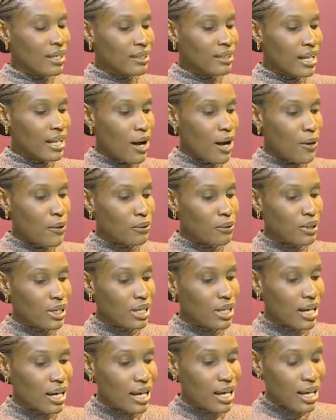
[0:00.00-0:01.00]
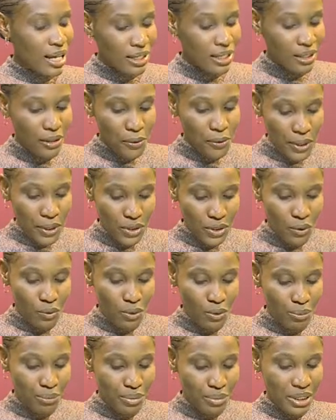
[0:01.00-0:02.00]
Now, another question
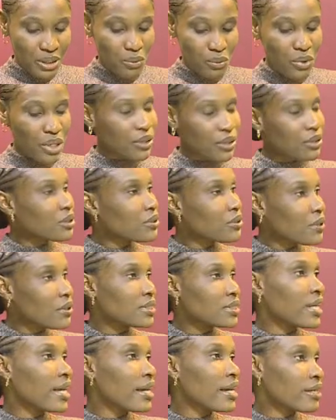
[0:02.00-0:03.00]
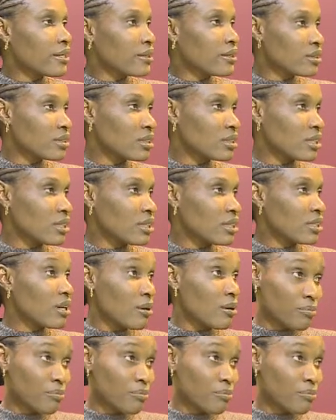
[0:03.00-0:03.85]
would be whether or not the NLC.